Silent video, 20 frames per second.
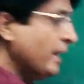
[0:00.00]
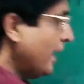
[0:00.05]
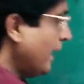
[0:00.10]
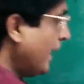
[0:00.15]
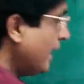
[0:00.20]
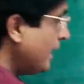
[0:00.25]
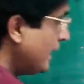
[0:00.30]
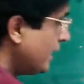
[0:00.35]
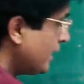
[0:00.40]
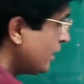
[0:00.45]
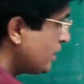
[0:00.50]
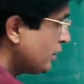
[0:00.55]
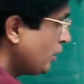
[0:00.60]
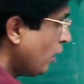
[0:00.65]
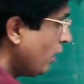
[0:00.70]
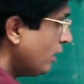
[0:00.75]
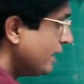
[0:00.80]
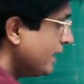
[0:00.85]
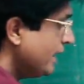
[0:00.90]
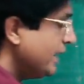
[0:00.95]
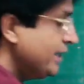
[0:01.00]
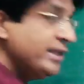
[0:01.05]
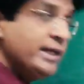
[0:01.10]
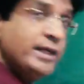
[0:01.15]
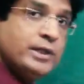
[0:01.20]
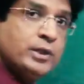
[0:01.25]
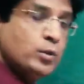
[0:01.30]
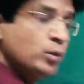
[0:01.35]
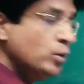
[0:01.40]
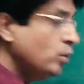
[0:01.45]
And it is not
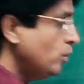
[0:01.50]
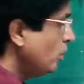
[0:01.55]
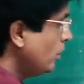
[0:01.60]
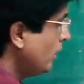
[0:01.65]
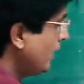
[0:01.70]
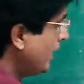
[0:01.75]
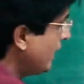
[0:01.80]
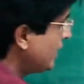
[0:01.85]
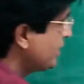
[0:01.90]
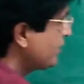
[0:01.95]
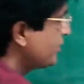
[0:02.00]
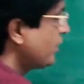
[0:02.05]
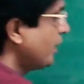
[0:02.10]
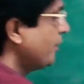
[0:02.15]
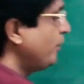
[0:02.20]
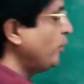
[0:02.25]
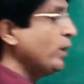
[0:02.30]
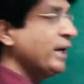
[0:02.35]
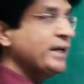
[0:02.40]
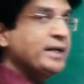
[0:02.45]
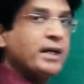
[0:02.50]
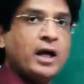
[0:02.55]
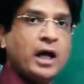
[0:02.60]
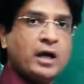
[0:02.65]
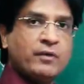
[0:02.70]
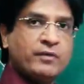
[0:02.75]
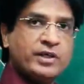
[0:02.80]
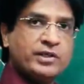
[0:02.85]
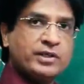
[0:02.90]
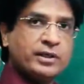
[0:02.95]
easy to extrapolate a
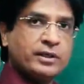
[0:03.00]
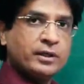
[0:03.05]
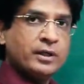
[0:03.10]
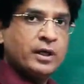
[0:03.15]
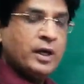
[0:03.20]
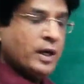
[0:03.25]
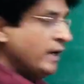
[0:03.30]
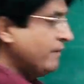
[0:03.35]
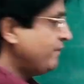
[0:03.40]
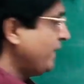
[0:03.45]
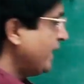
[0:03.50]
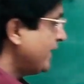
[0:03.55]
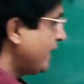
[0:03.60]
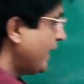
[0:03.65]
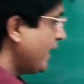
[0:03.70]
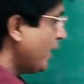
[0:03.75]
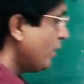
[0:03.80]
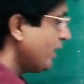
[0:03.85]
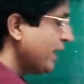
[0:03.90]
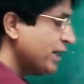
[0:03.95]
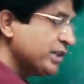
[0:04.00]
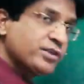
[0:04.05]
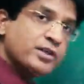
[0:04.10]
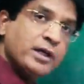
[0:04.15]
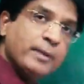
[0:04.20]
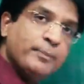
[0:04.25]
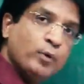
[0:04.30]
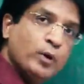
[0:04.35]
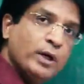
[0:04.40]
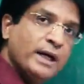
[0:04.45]
curvature. If I cannot
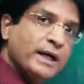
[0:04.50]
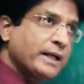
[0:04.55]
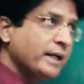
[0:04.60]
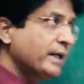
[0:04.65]
extrapolate